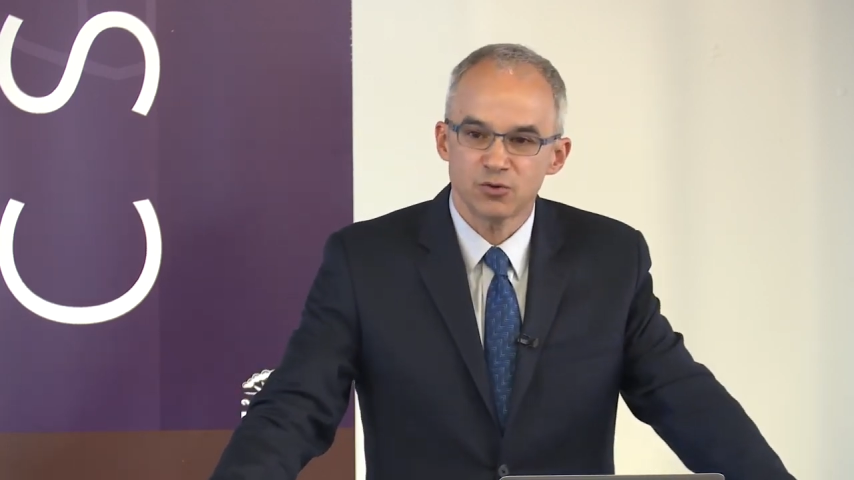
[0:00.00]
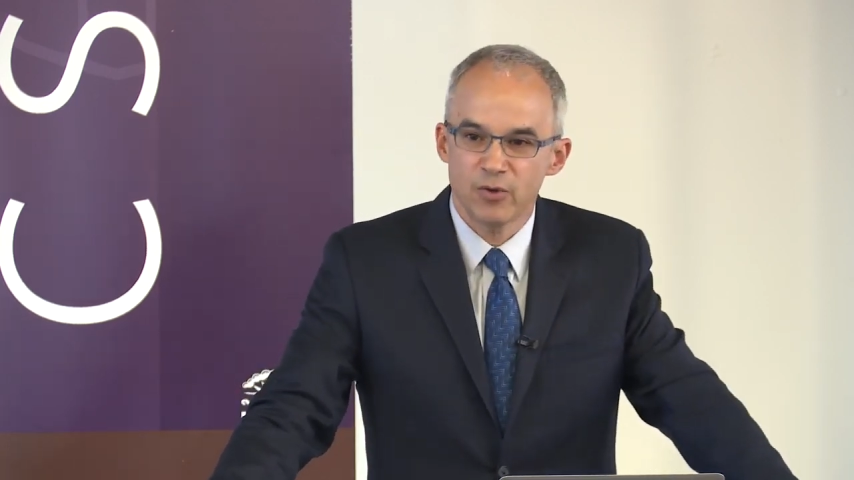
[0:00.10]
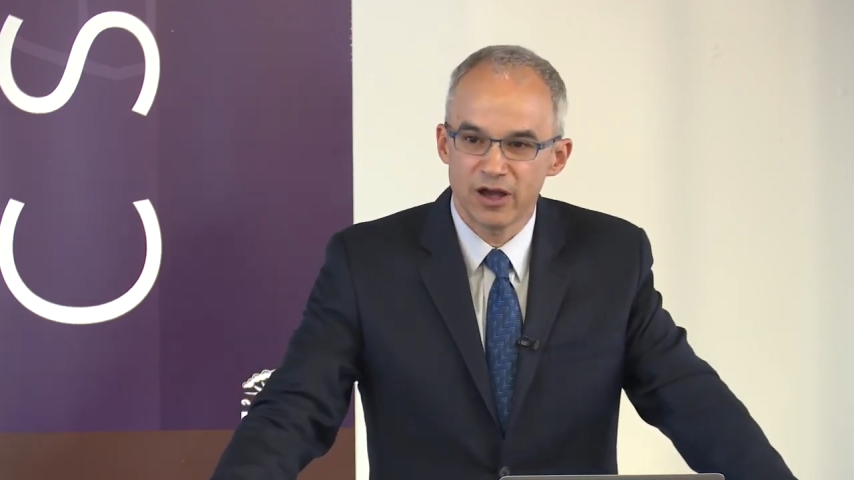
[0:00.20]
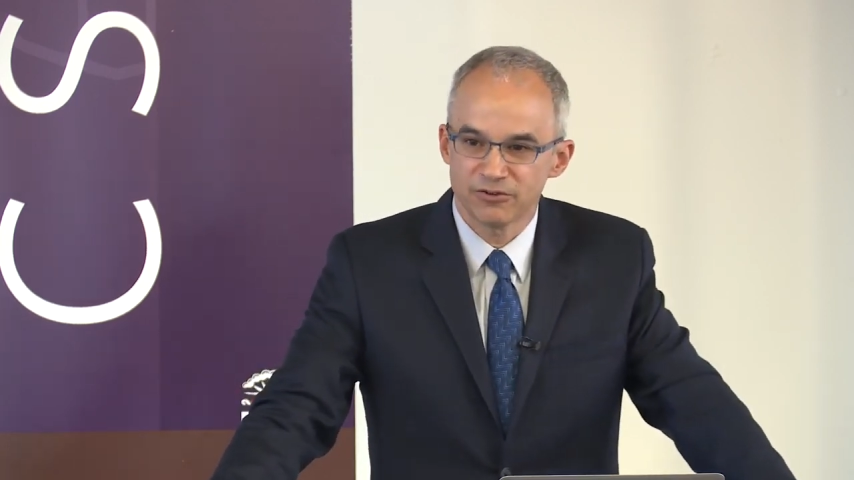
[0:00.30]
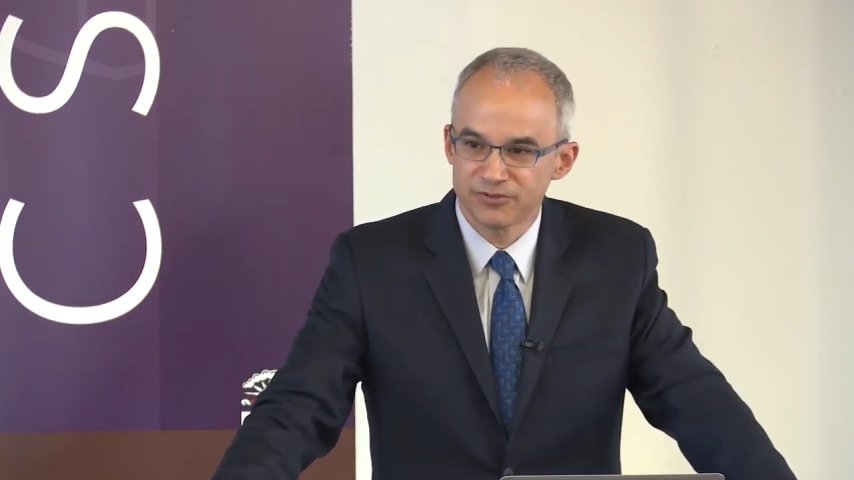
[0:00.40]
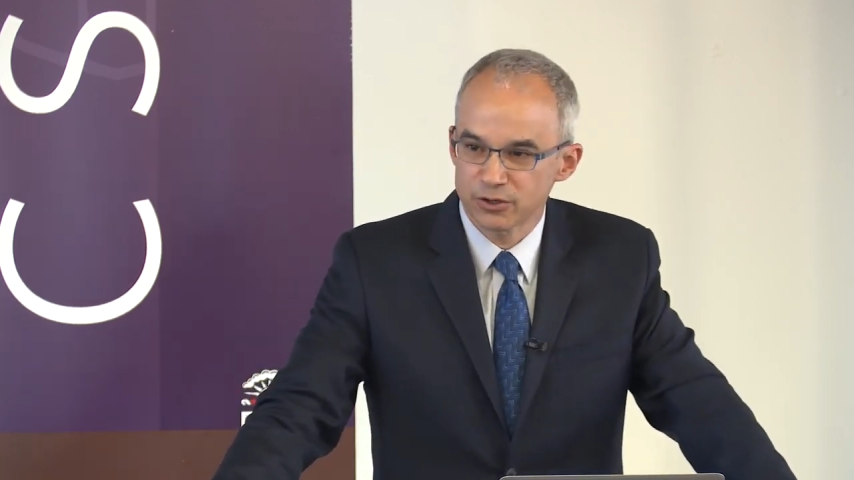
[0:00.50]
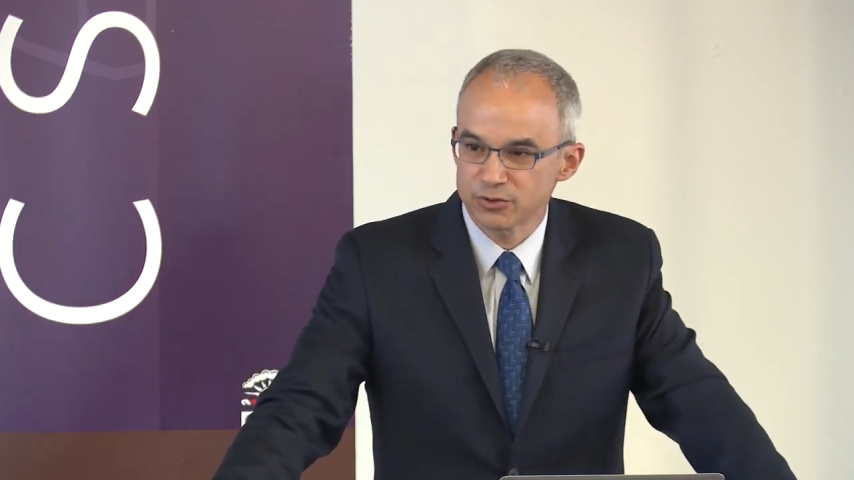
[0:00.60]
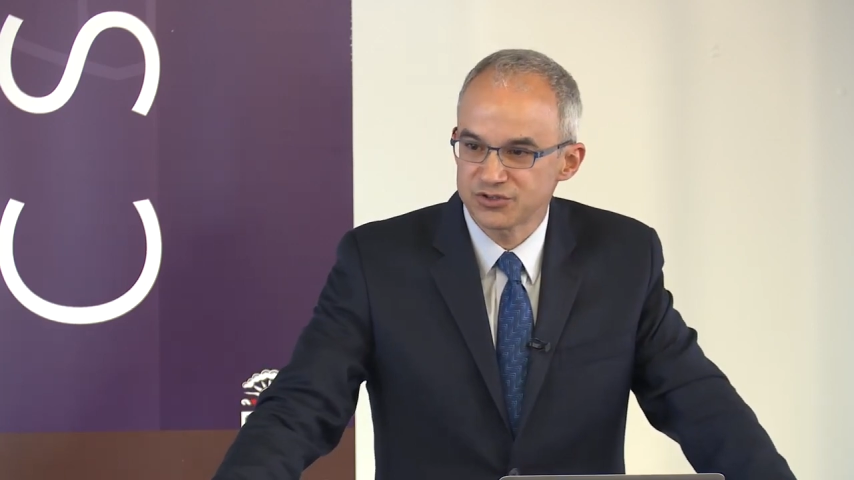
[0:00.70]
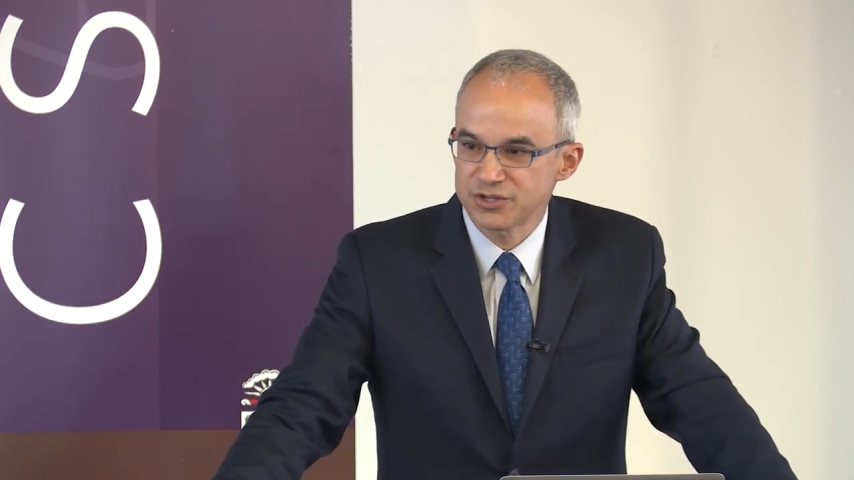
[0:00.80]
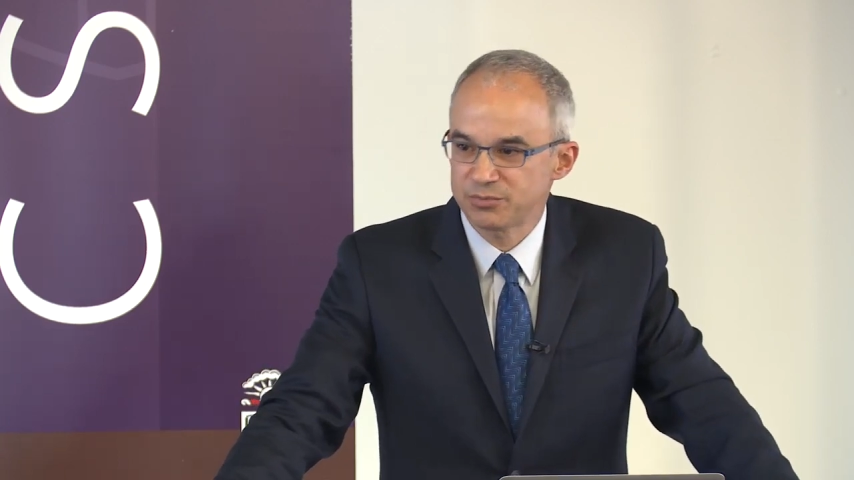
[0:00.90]
welfare
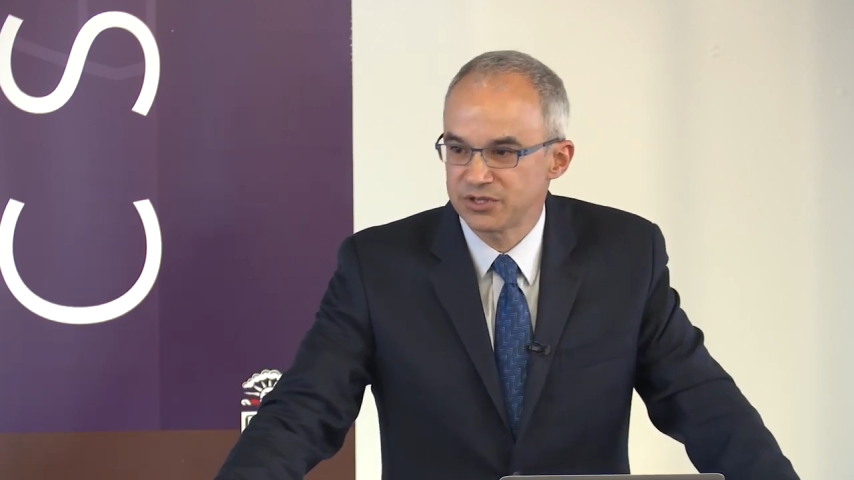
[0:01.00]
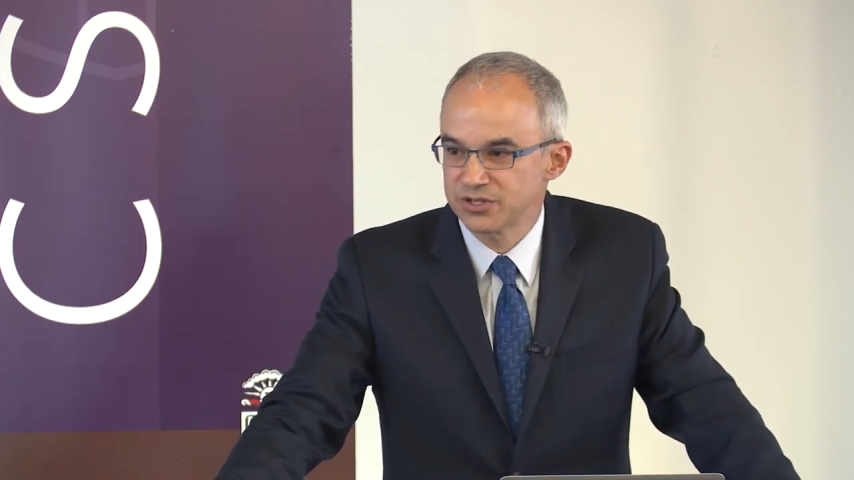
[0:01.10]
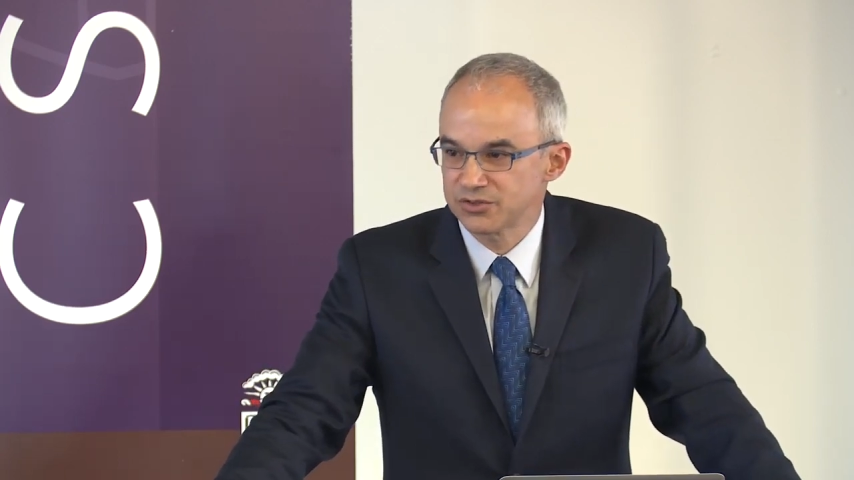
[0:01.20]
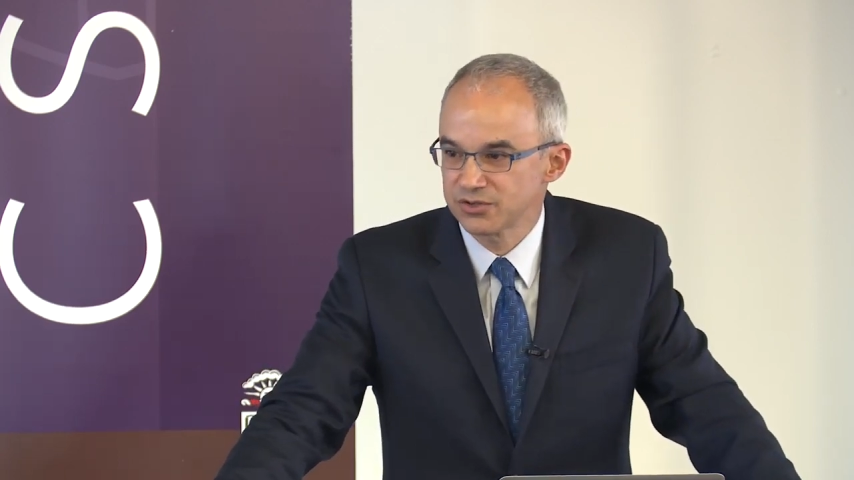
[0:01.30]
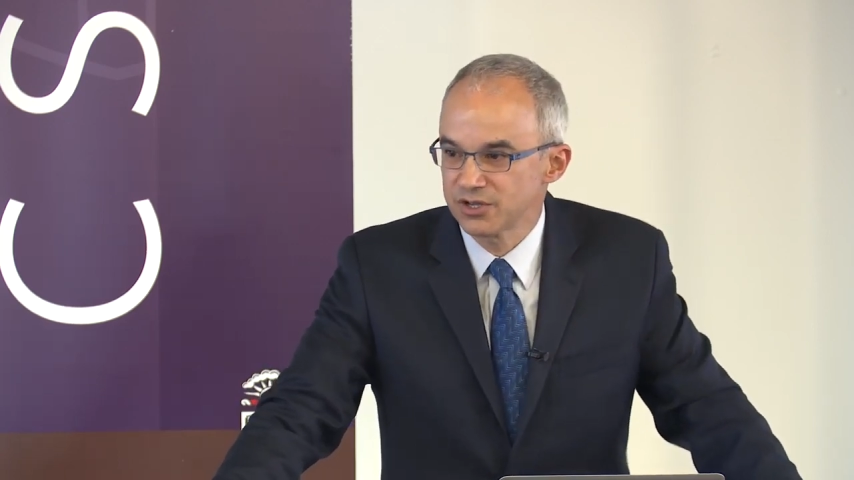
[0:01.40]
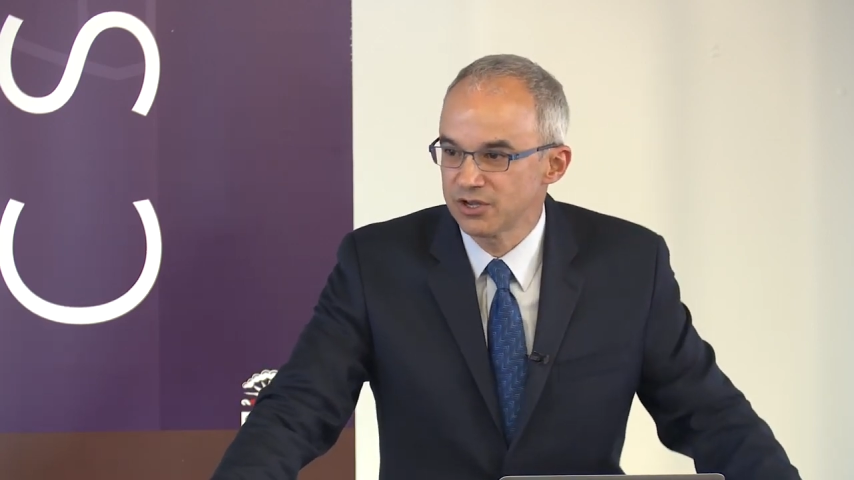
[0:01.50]
recipients